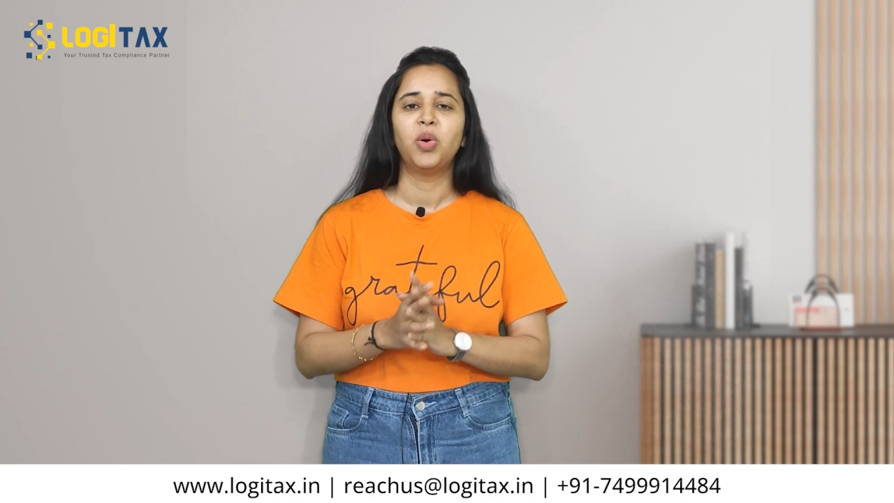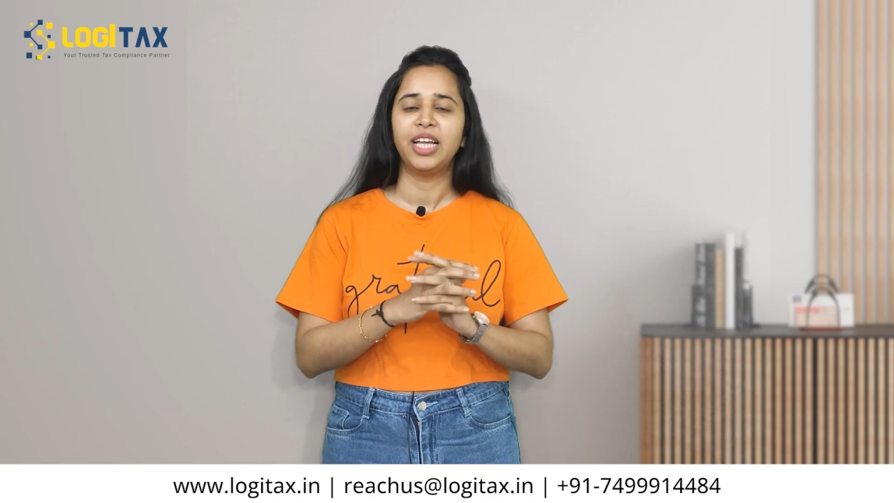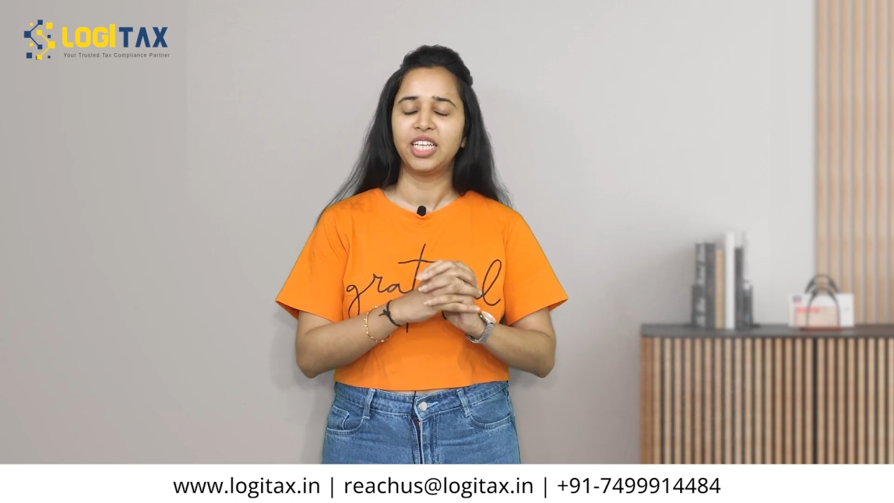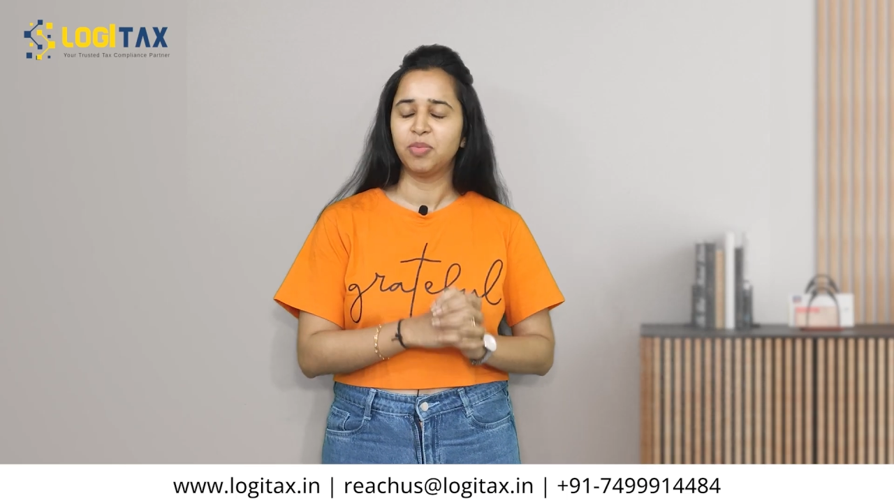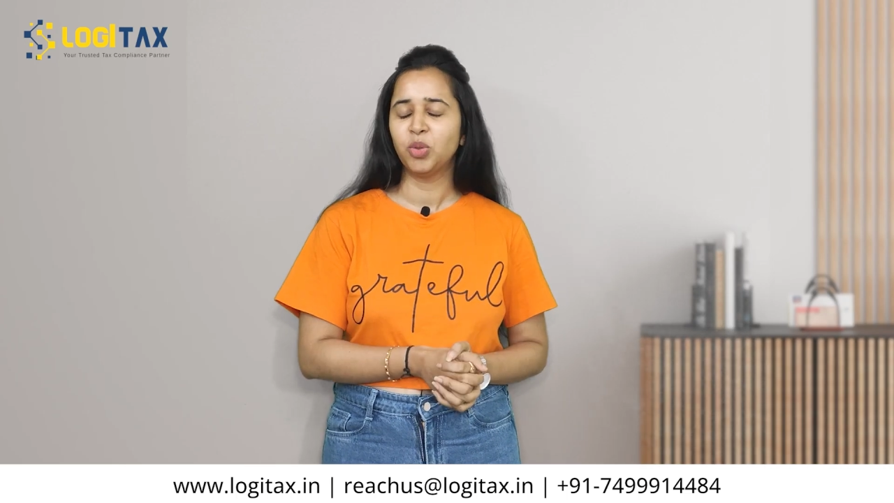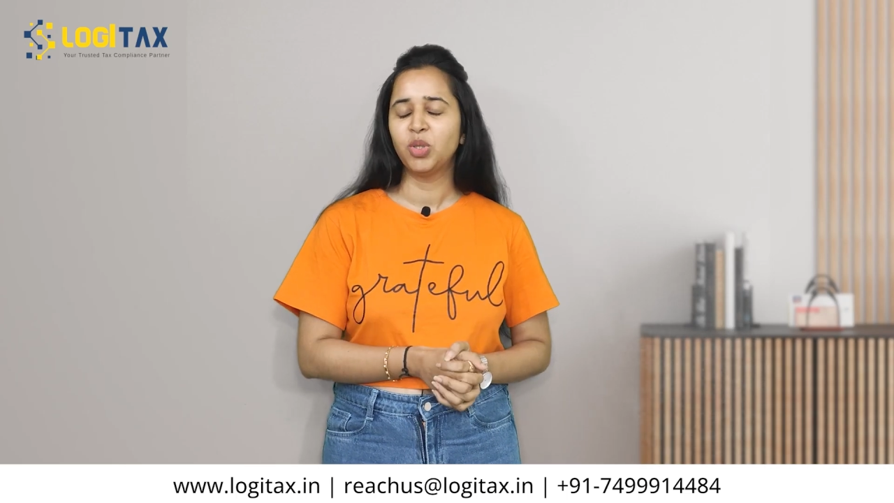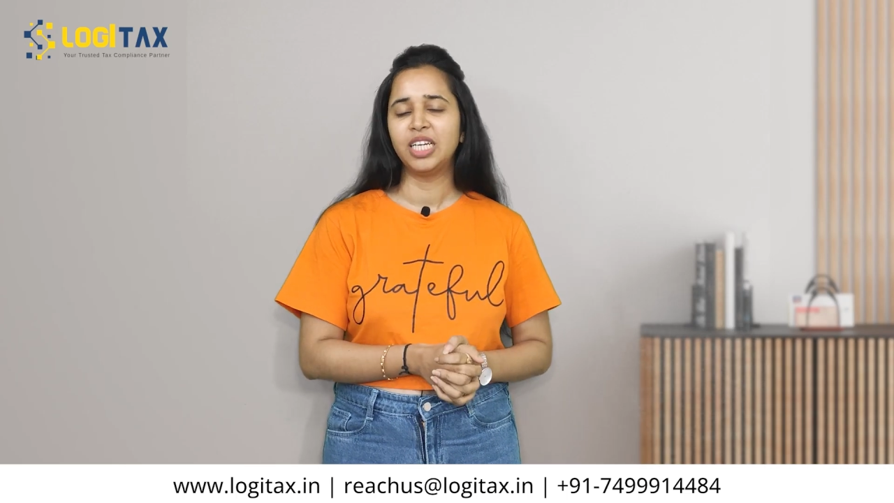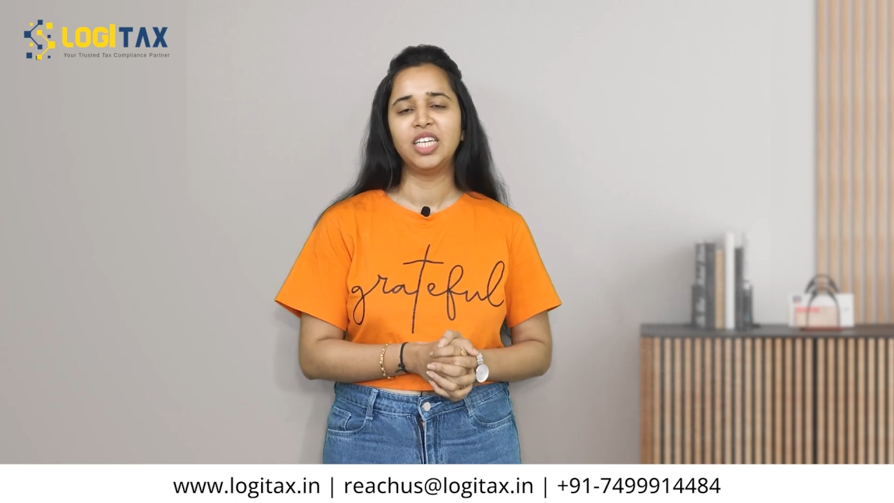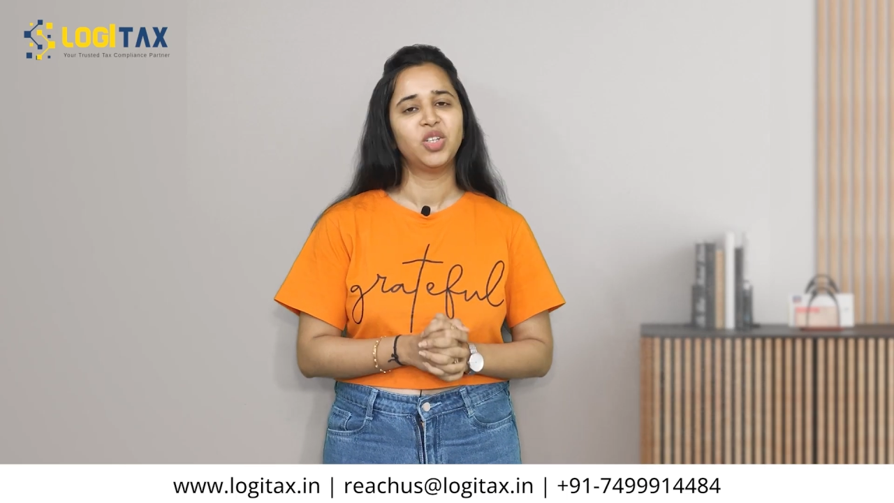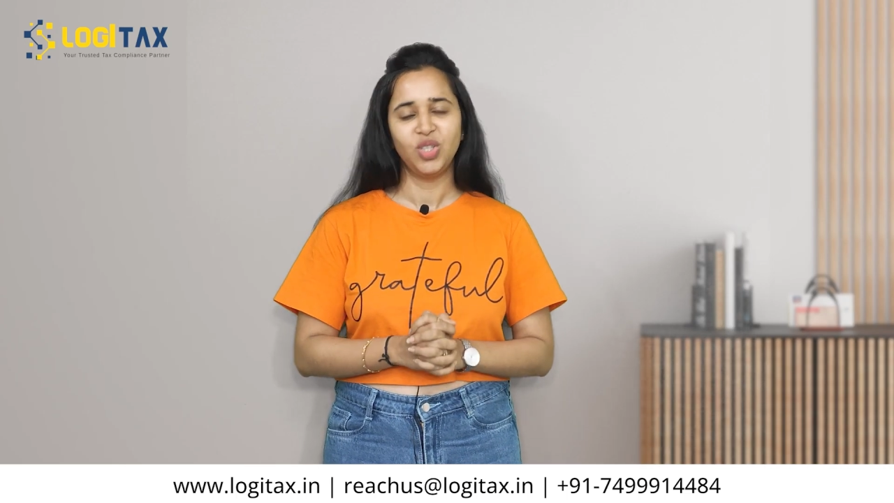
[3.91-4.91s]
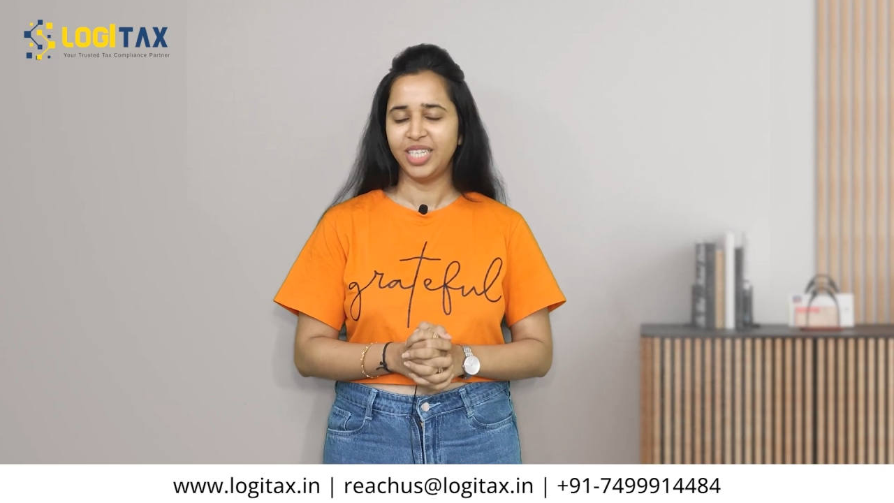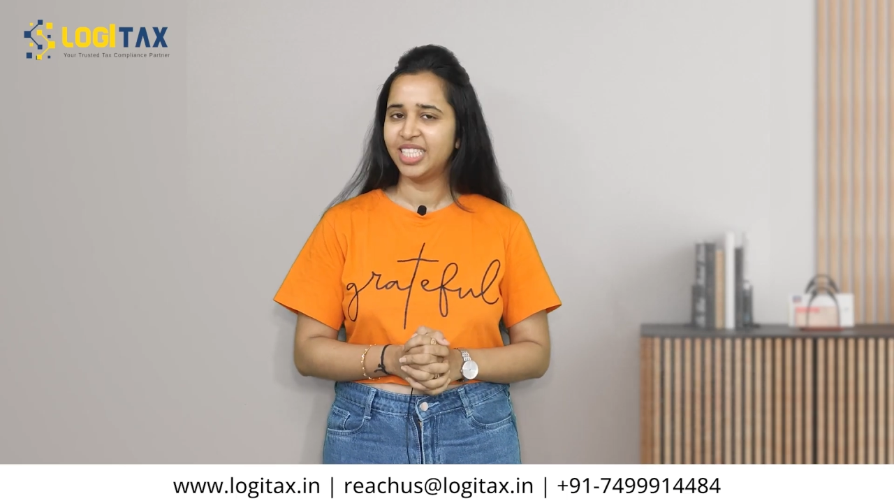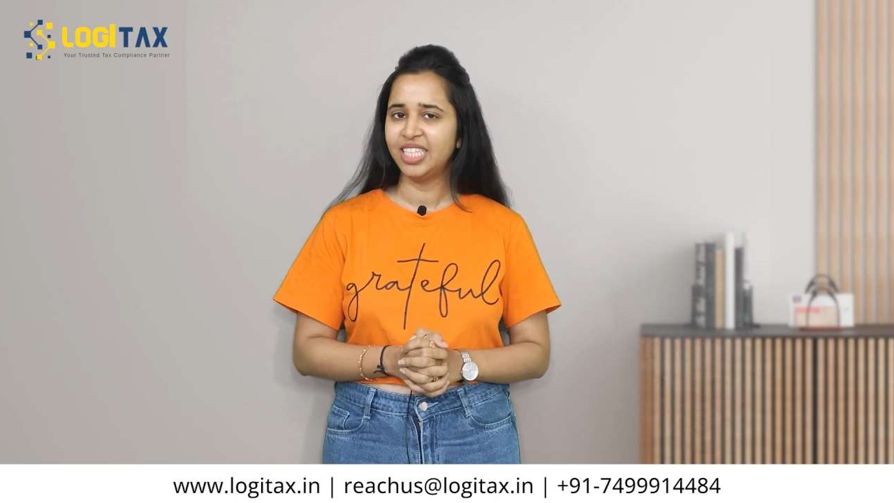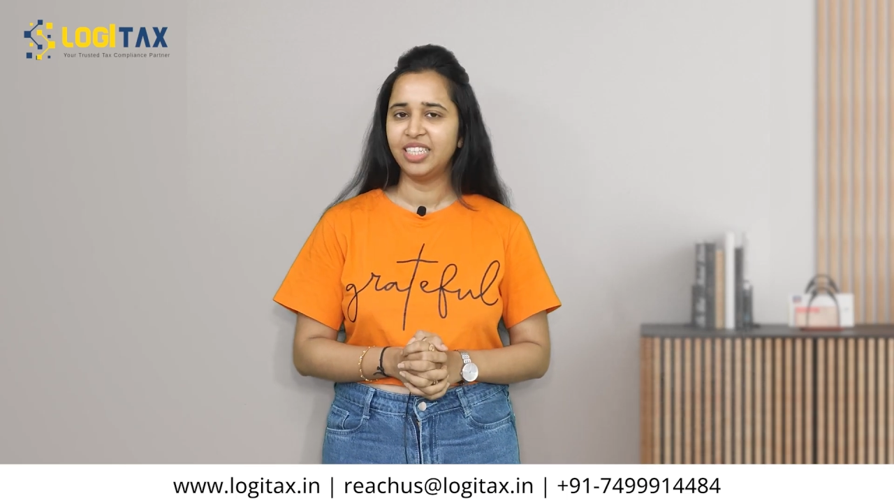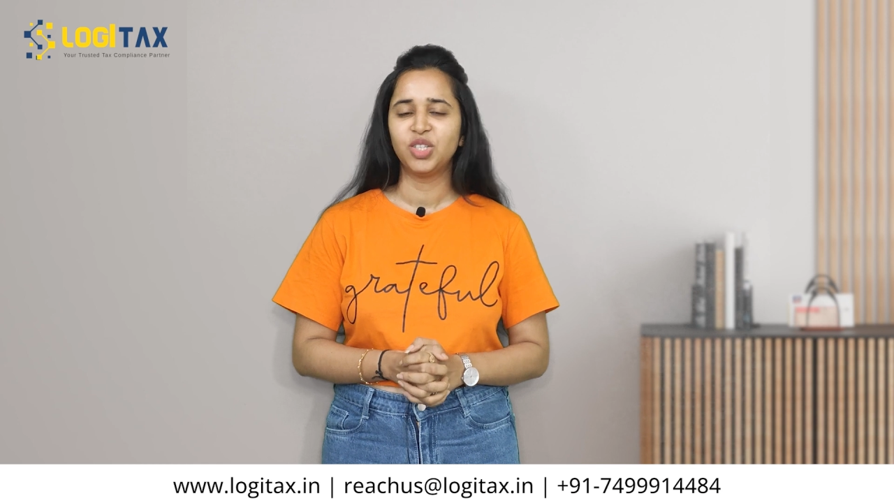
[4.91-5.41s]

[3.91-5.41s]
on exports under GST